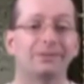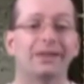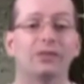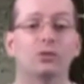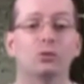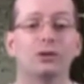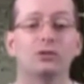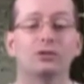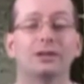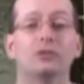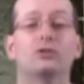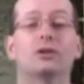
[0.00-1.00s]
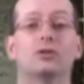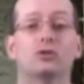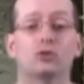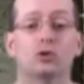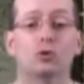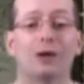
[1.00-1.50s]
And the reason is because
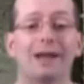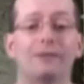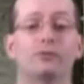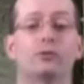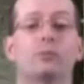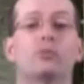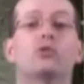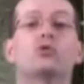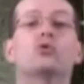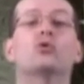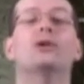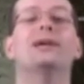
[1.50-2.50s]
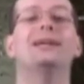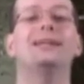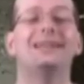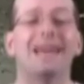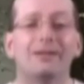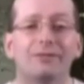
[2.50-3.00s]
it's derived from 3
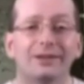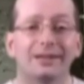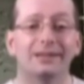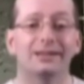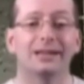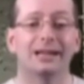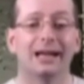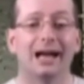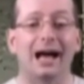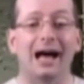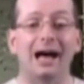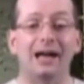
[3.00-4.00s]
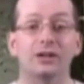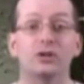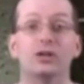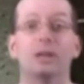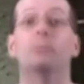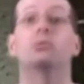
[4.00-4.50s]
definite
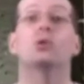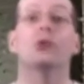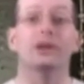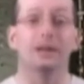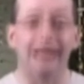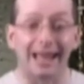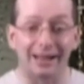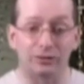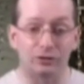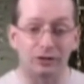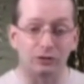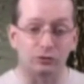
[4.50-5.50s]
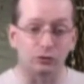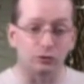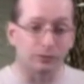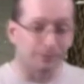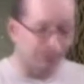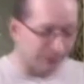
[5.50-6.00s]
diploid ancestors.